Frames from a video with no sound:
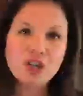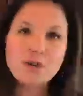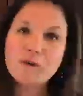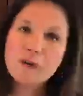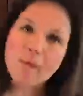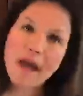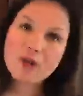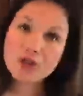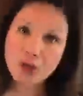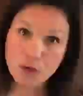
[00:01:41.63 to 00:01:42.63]
cook for
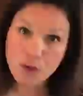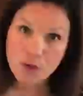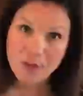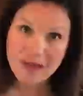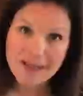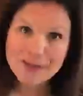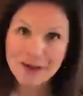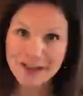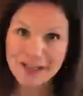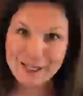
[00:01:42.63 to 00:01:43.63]
about 2 to 3 minutes
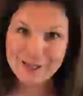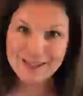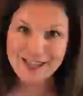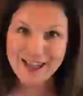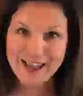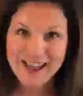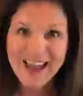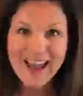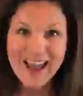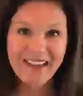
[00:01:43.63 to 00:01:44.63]
on each side,
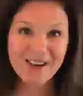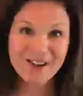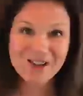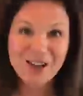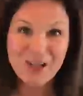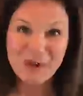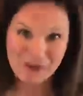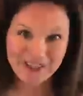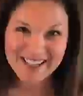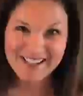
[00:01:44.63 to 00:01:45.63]
and then I'll show you what
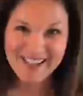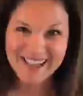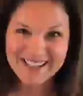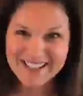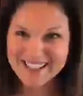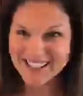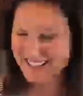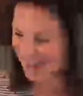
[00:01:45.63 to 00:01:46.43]
we're gonna do next.